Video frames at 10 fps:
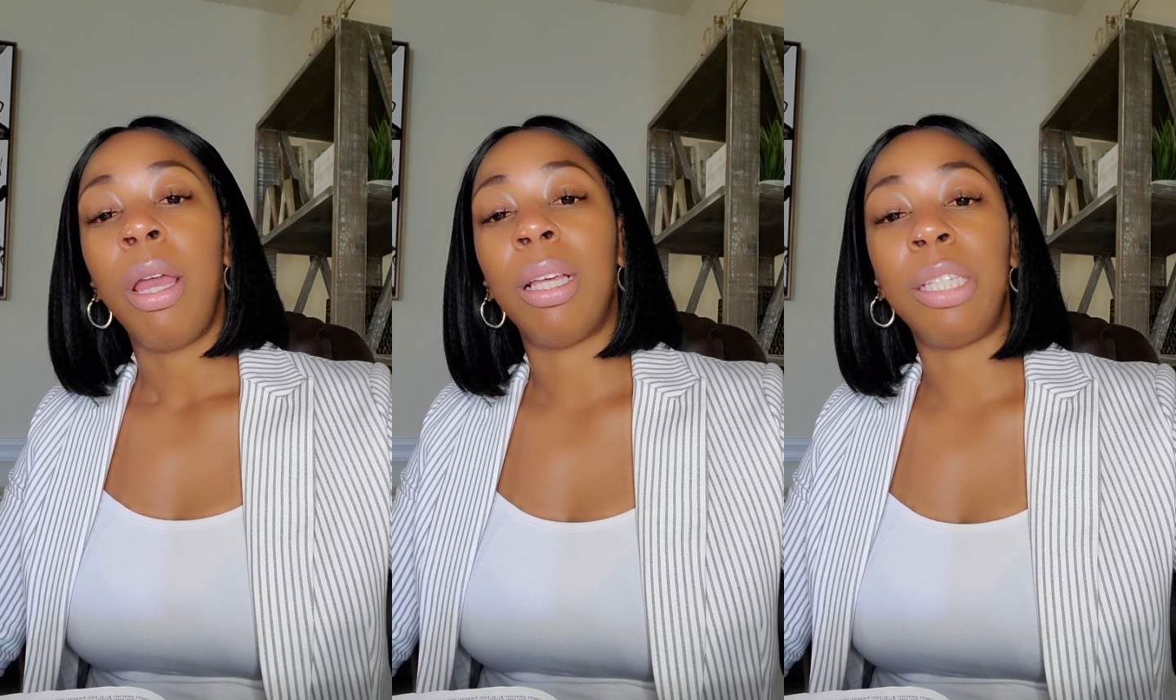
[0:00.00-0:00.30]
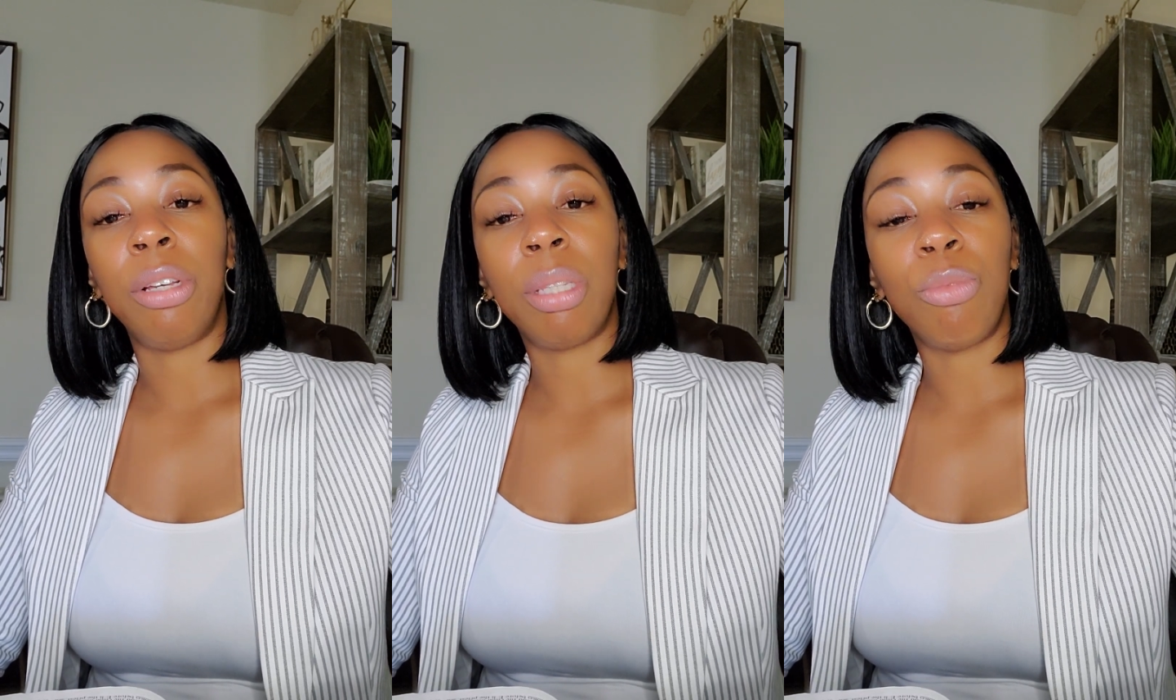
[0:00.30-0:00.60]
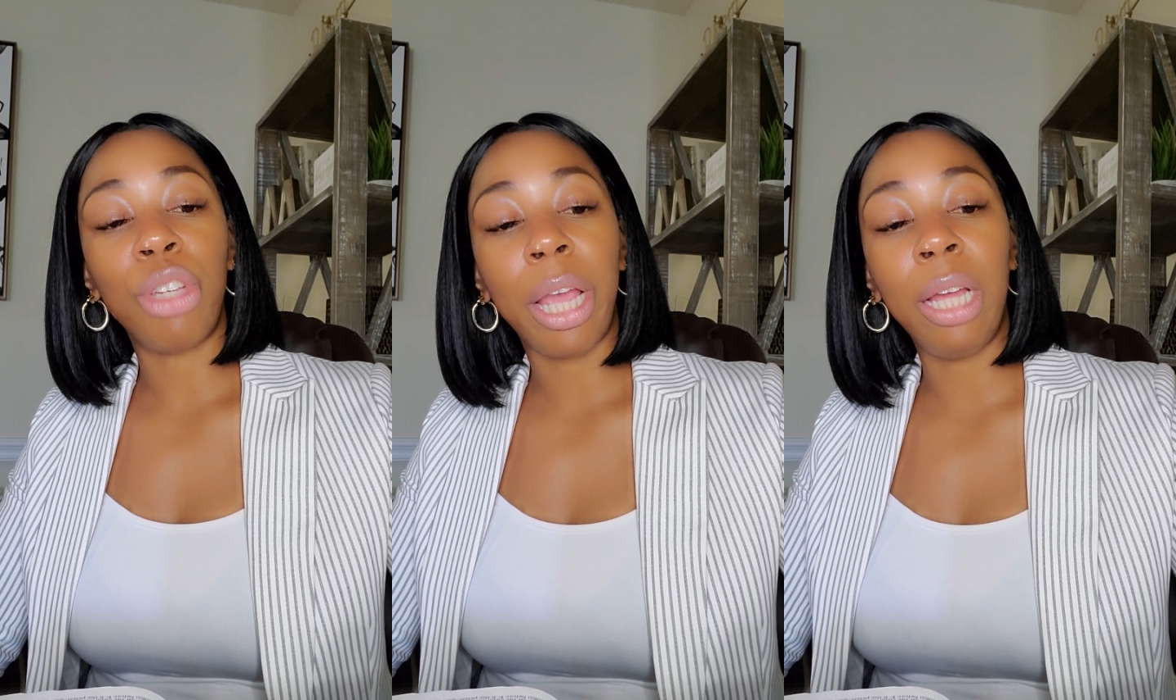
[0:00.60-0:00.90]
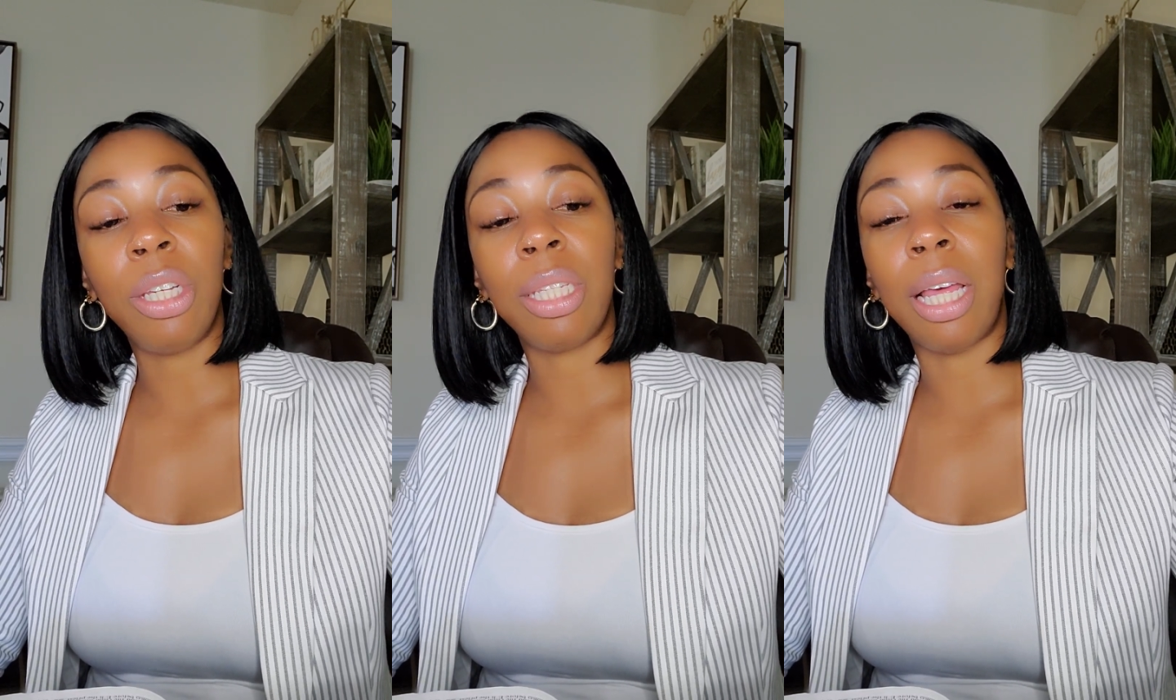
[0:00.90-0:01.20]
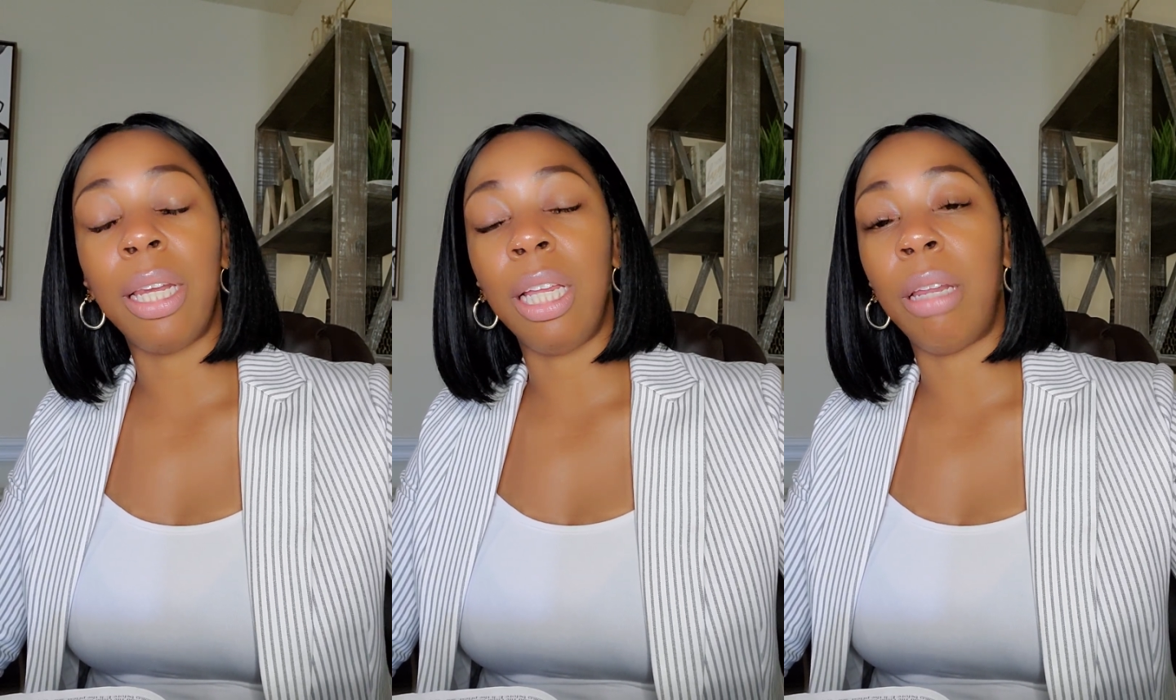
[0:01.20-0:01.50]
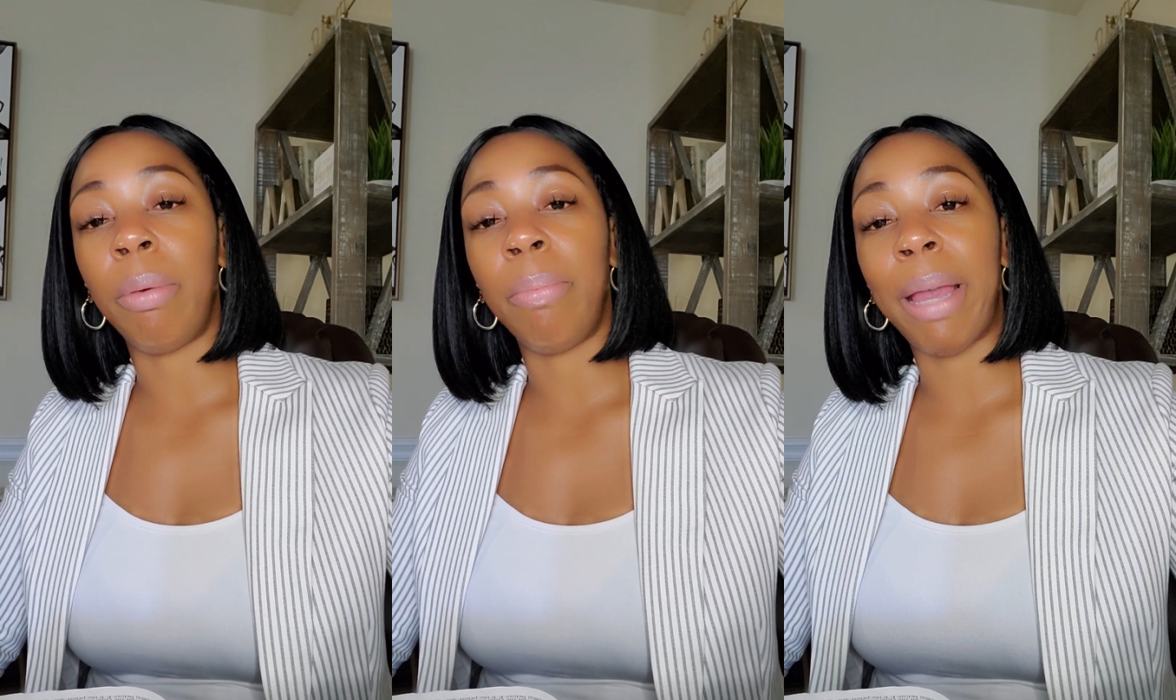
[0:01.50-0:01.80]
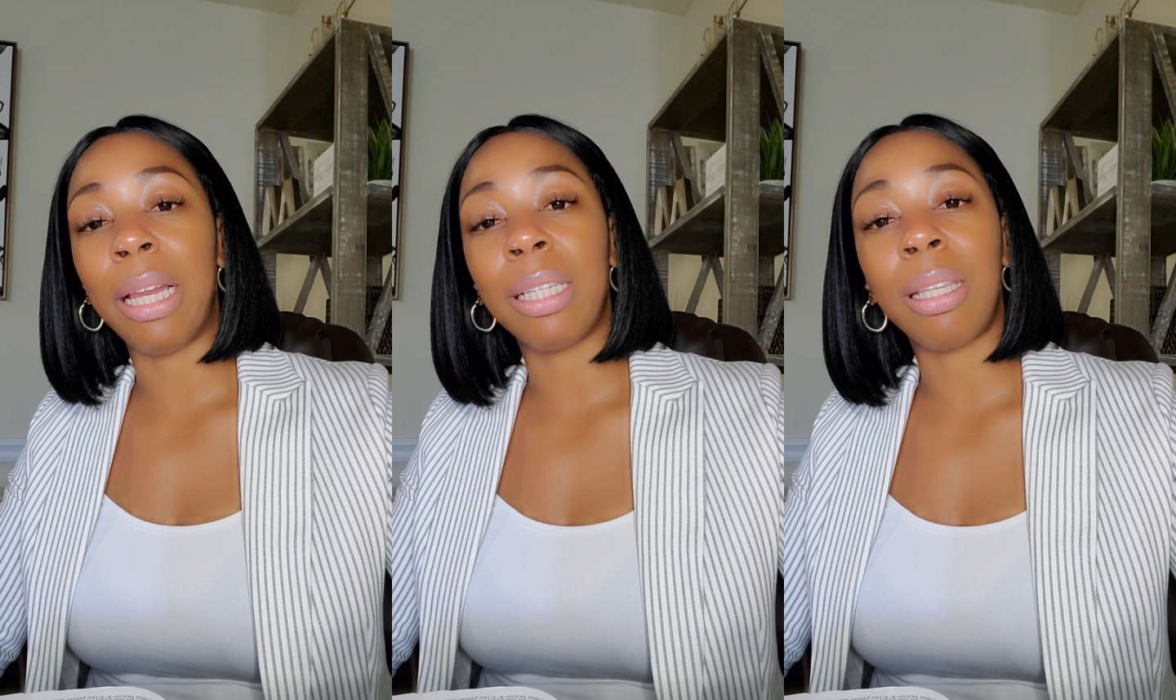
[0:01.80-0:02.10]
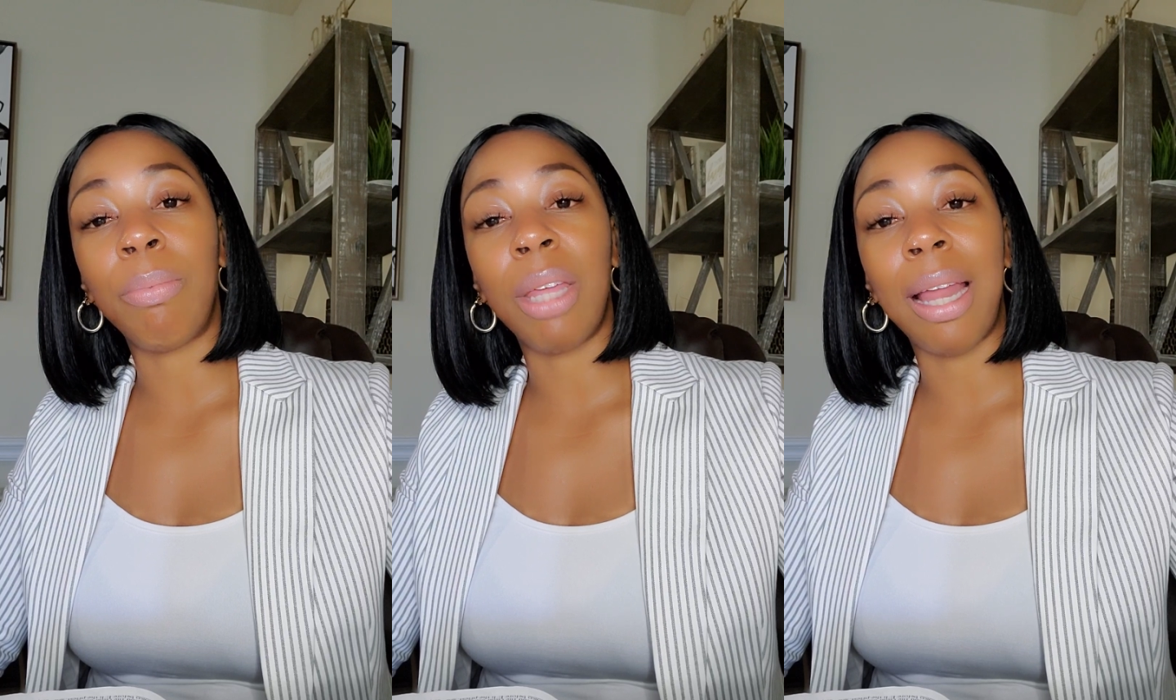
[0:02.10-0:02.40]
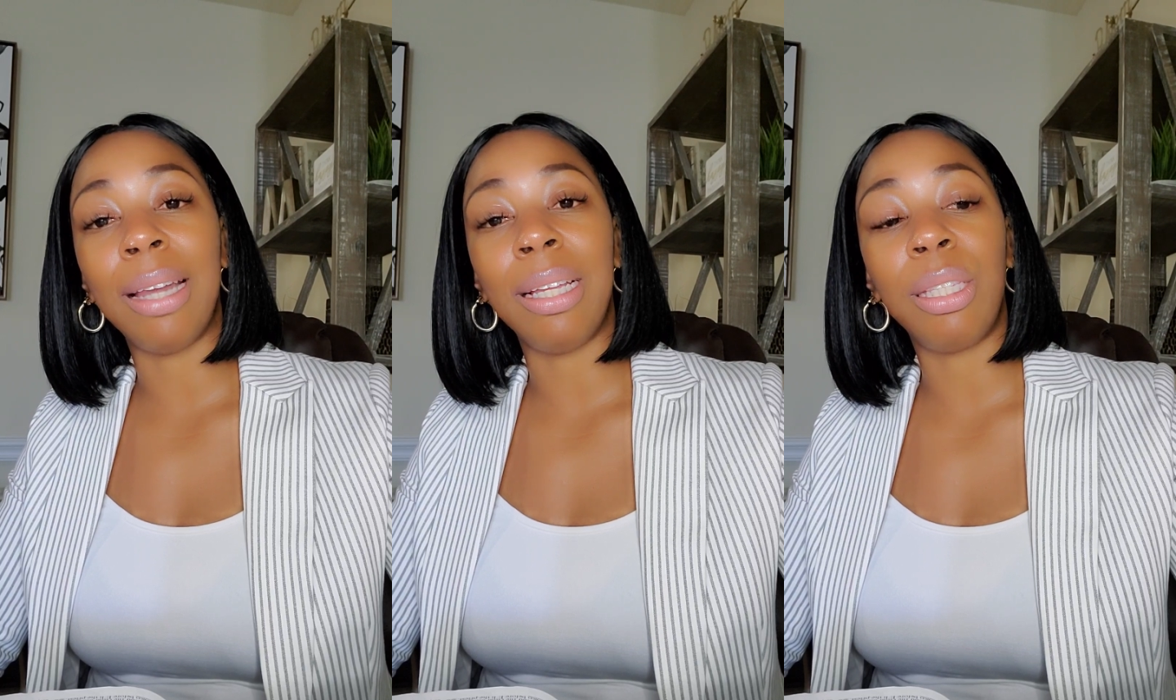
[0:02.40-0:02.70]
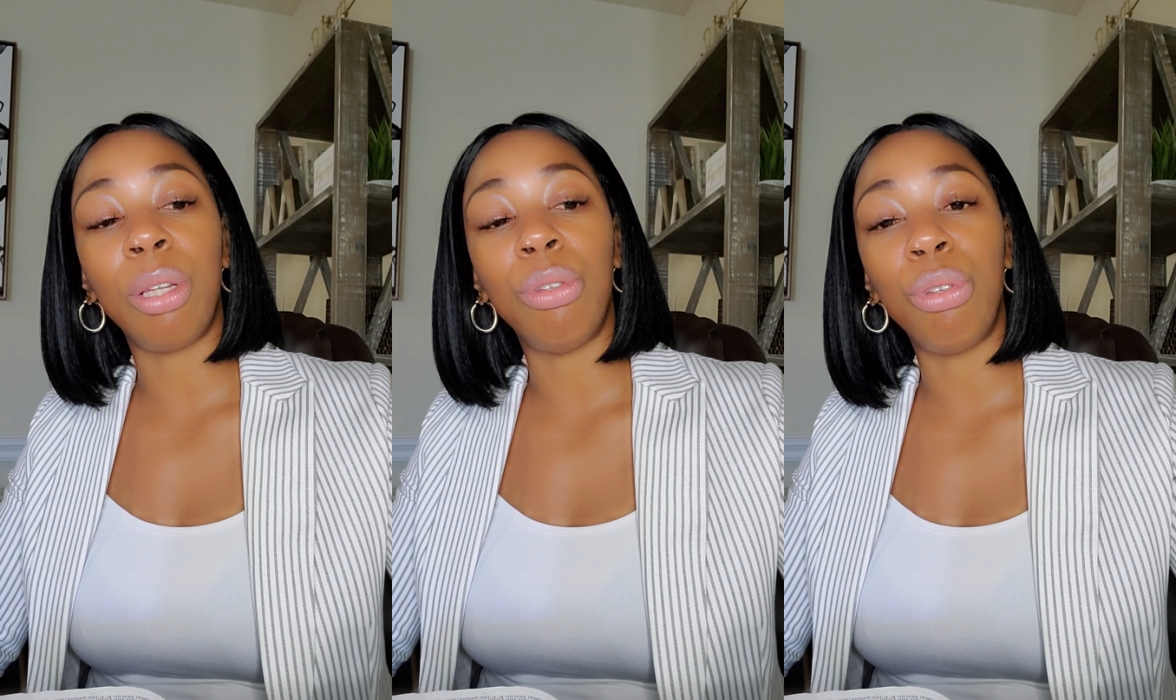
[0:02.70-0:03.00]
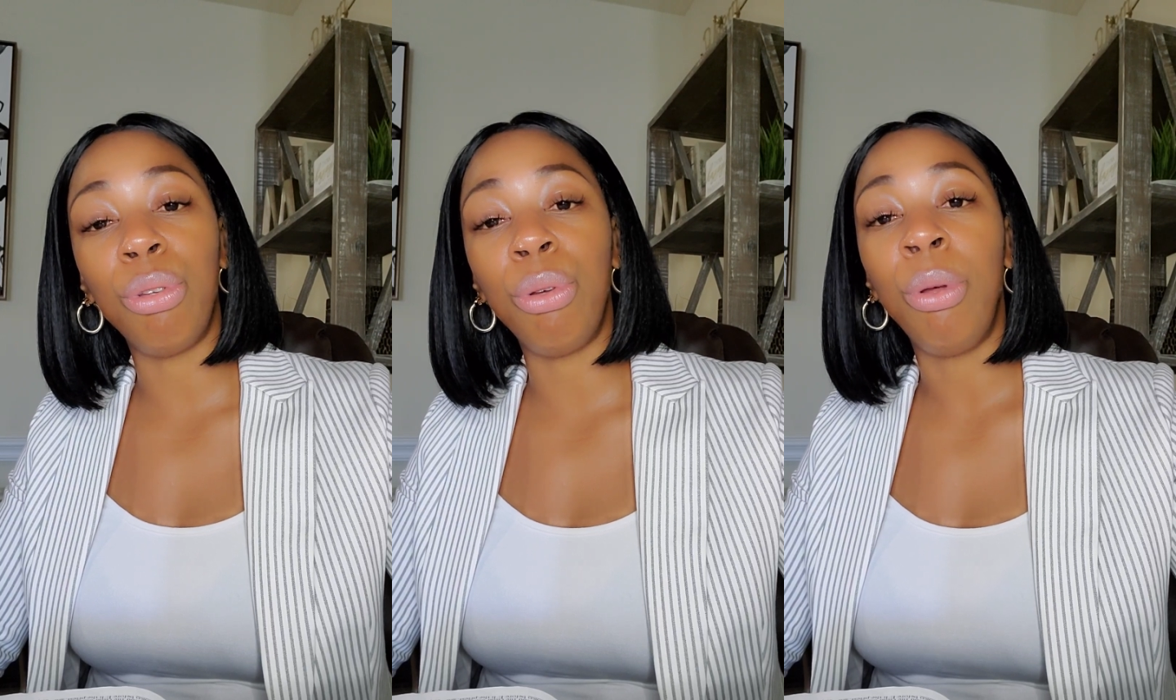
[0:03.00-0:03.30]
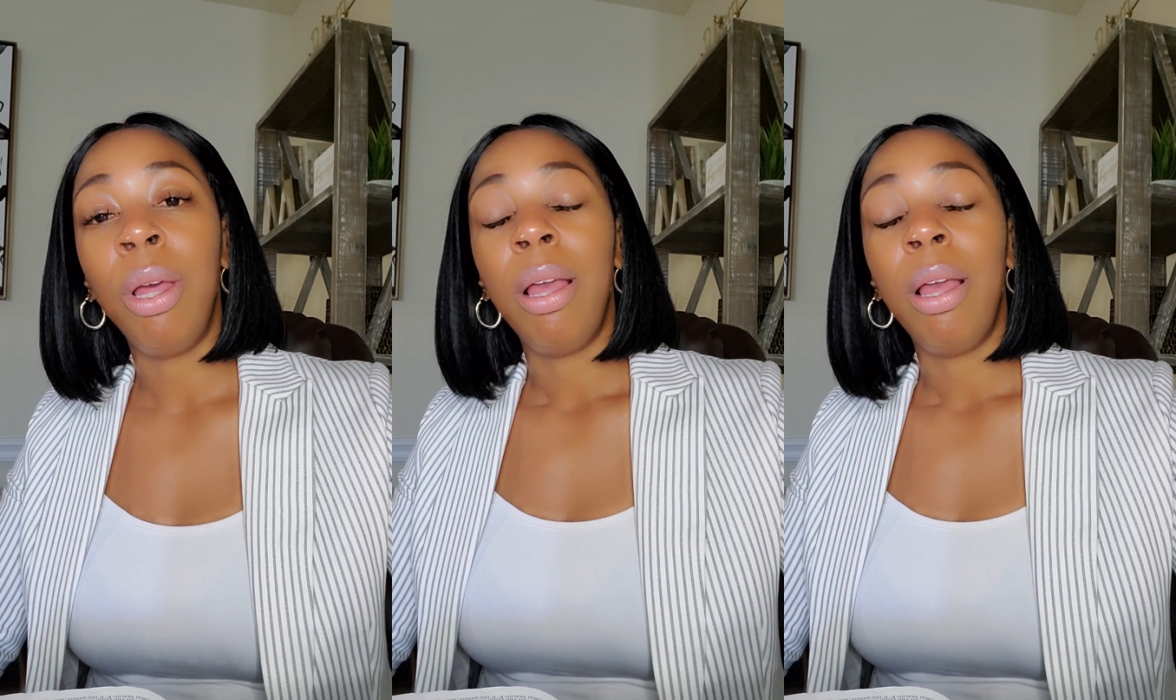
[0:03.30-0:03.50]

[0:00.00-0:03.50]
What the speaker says: Is there some changes that need to be made? Is something I need to do?